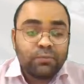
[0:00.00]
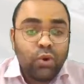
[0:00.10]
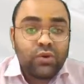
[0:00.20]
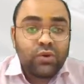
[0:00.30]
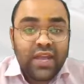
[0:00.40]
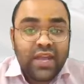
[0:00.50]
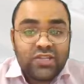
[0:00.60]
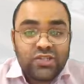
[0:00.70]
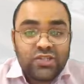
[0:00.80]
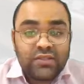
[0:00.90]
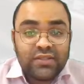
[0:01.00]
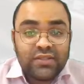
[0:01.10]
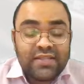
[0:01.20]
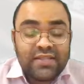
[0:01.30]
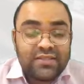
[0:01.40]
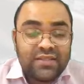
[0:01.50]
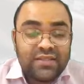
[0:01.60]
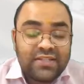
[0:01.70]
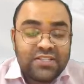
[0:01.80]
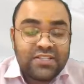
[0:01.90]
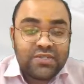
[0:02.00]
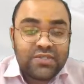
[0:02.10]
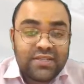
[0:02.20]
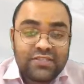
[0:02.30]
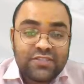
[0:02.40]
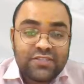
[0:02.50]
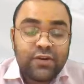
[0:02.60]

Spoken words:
broad gauge, the distance is